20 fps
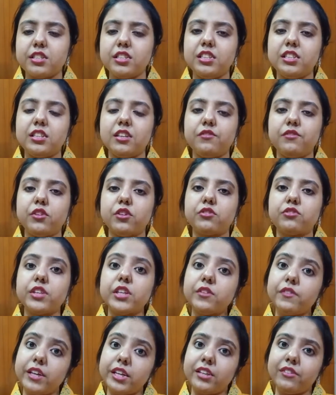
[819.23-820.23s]
These are for
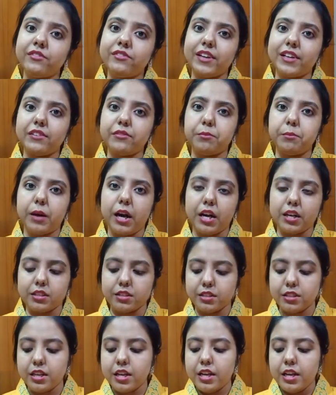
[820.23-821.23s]

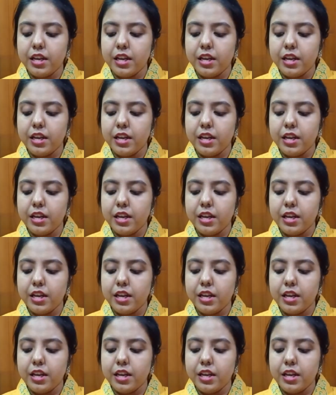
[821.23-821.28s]
$325.